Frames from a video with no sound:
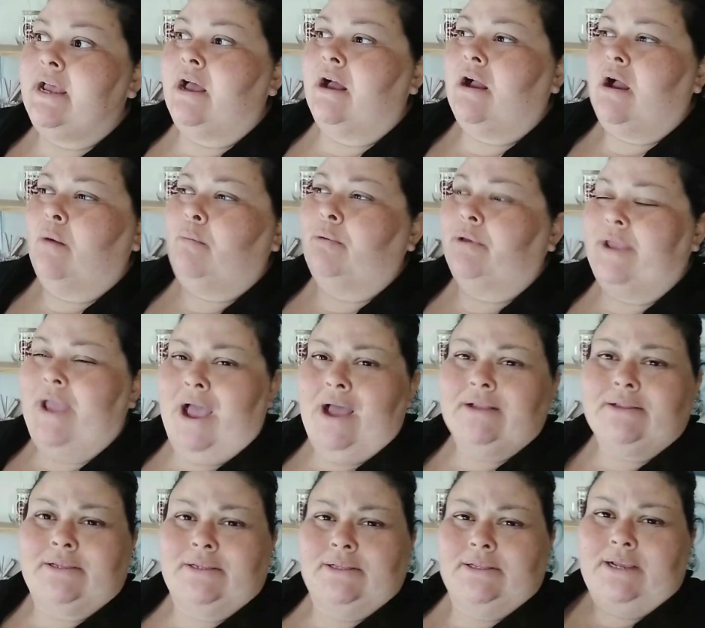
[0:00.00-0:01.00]
A couple, yeah,
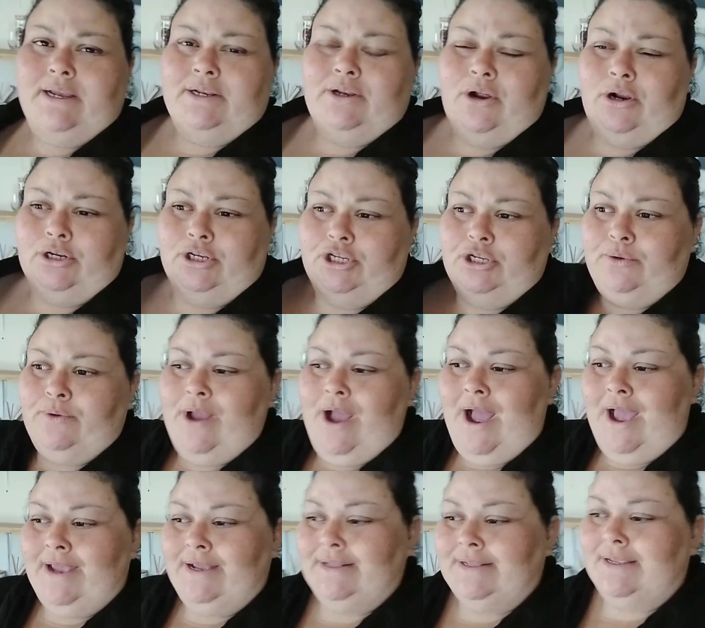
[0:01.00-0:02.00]
since I talked to you
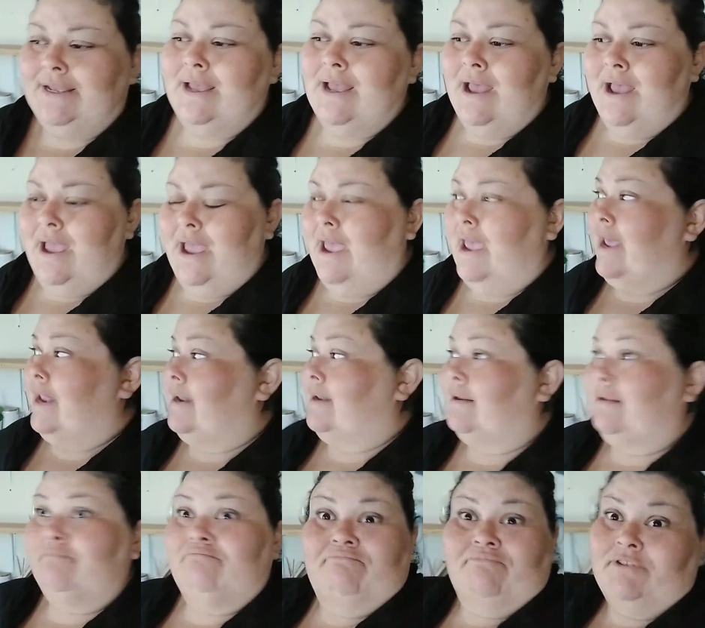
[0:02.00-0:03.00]
guys
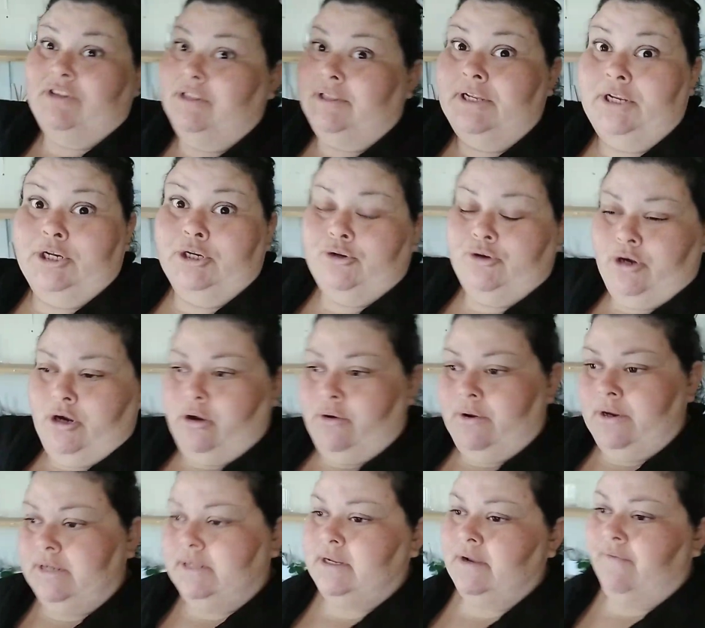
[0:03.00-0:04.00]
and did the intro
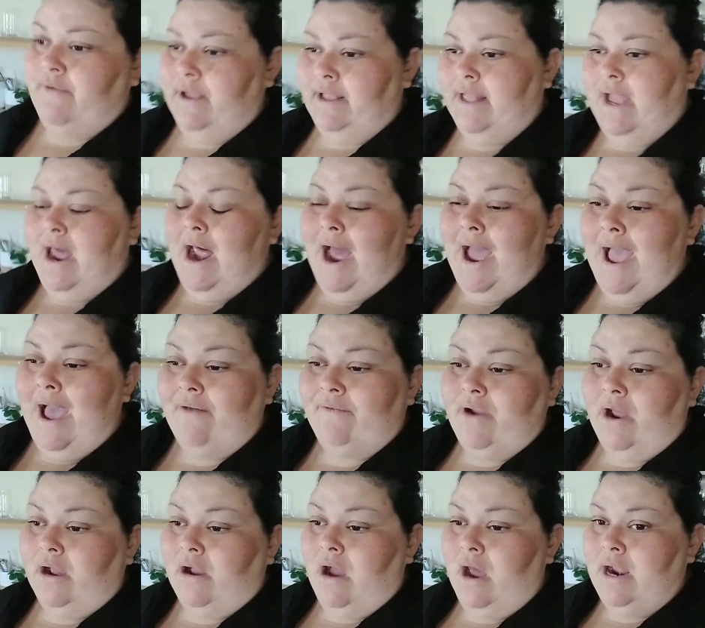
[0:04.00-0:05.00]
and stuff like that. I have
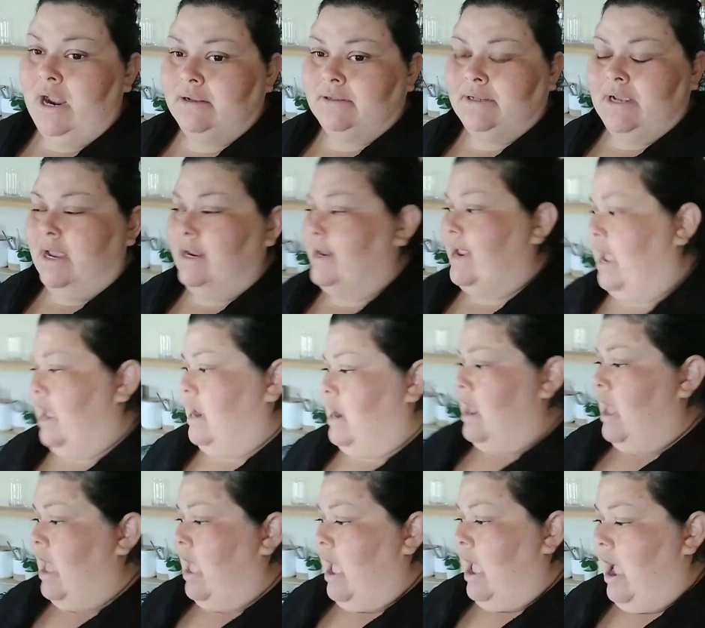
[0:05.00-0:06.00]
not gone outside yet.
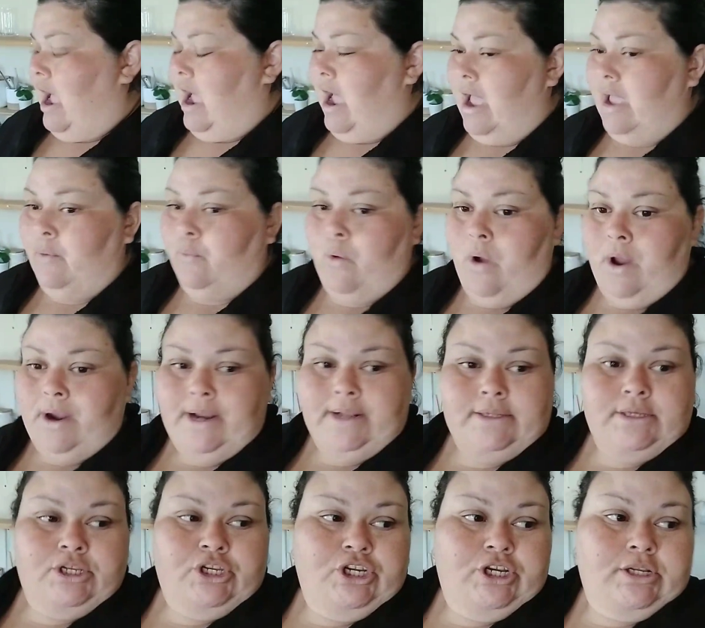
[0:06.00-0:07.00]
I wanted
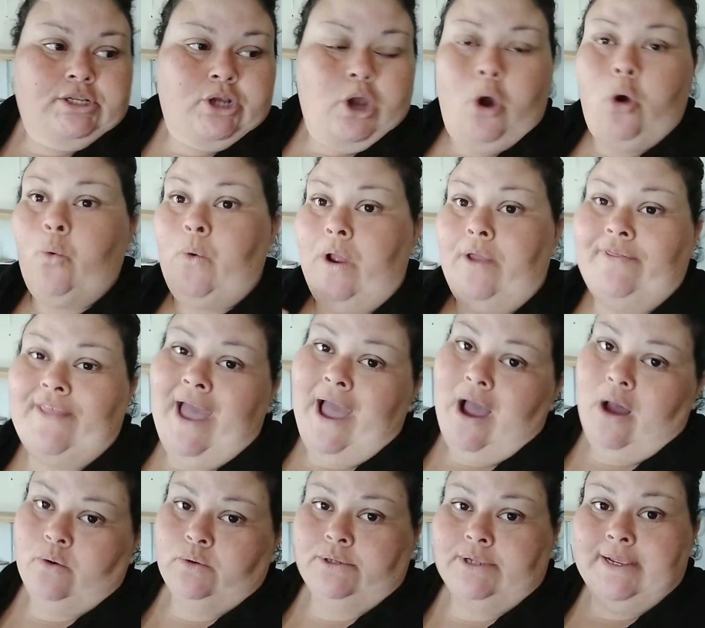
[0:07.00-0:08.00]
to just go around the
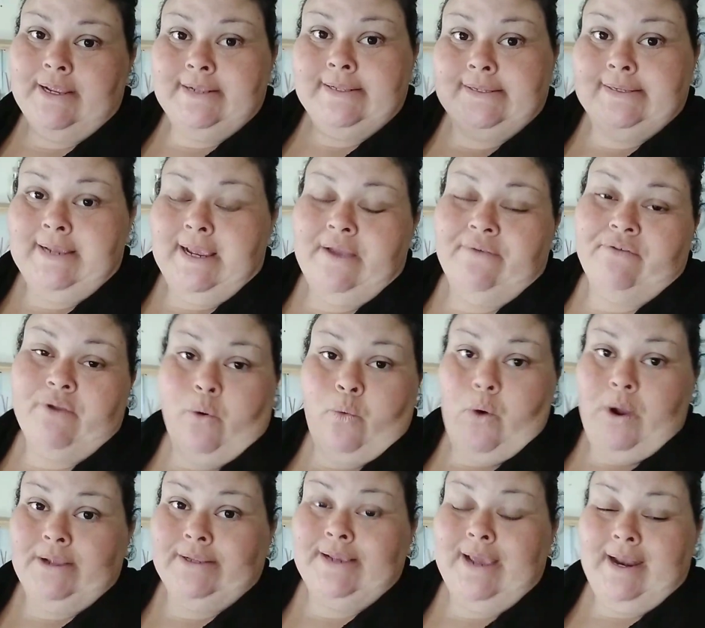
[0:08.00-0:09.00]
house and see if there
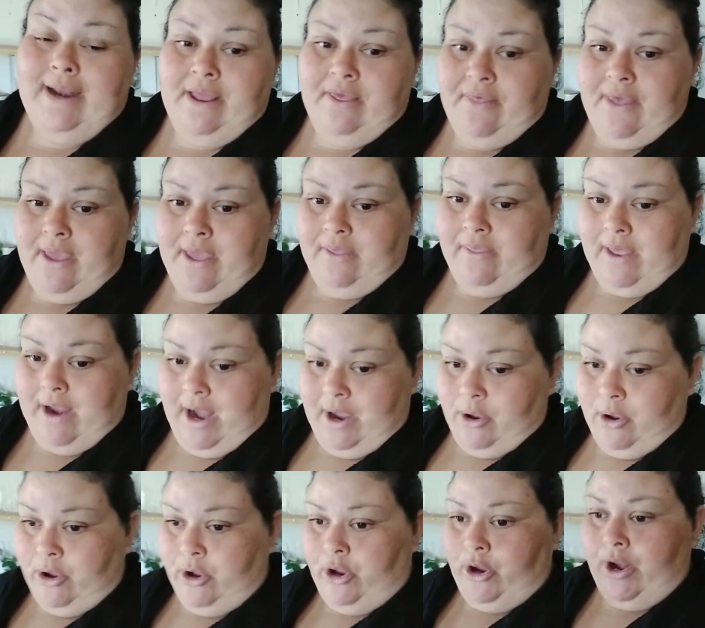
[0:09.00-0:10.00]
was anything that I
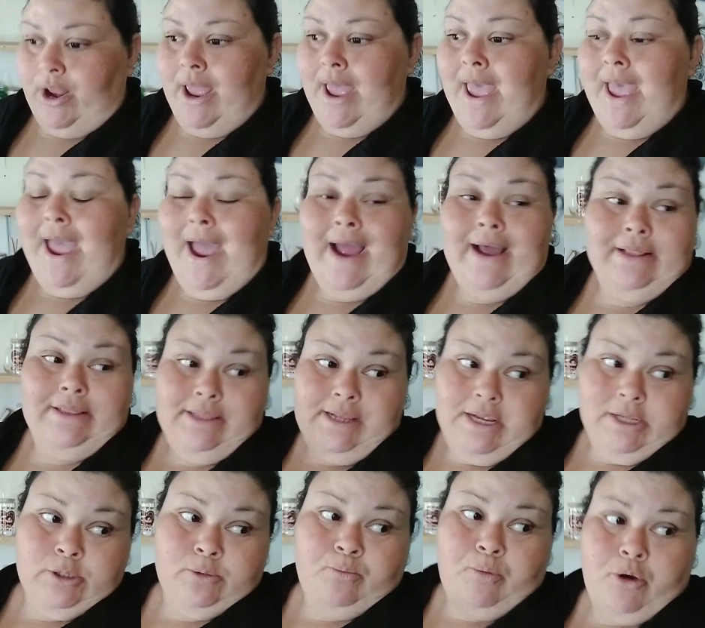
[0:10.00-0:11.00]
could at
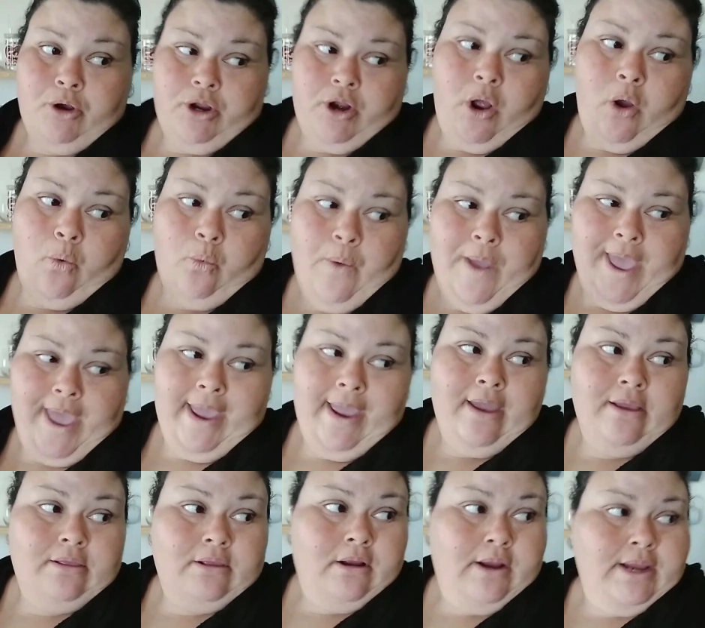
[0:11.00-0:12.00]
least put away.
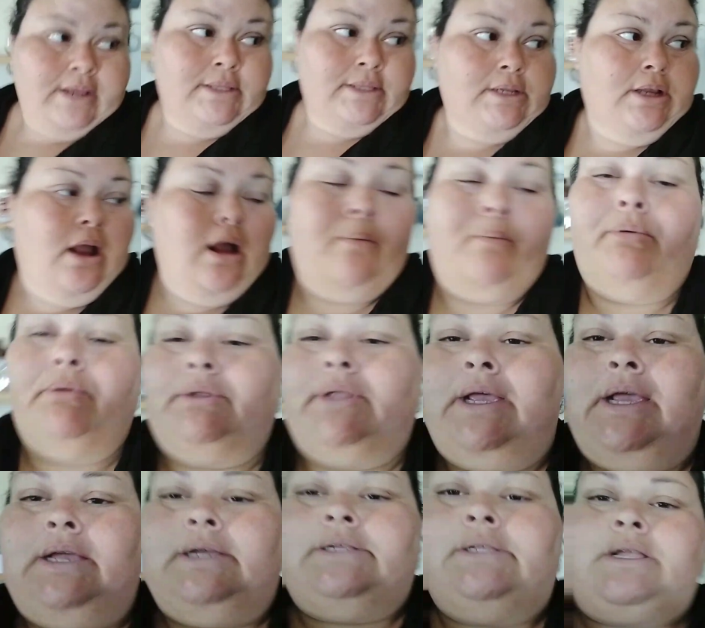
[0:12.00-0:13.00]
And there is a couple
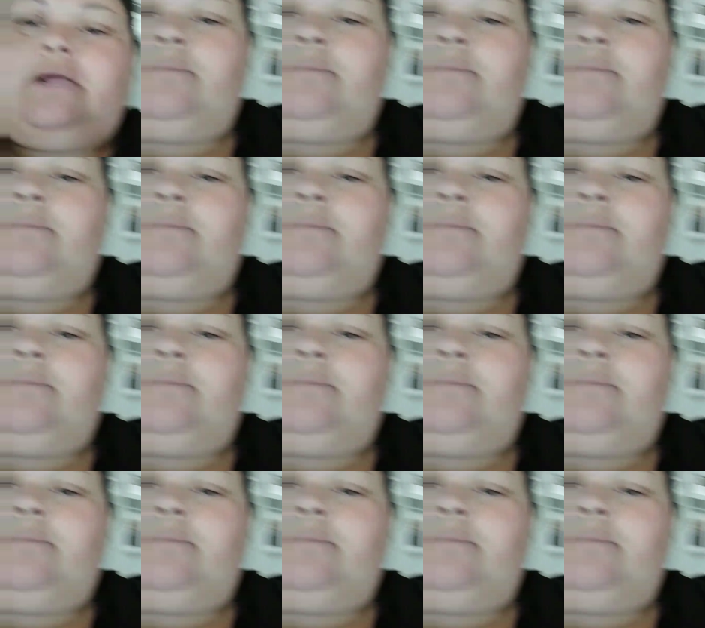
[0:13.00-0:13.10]
things.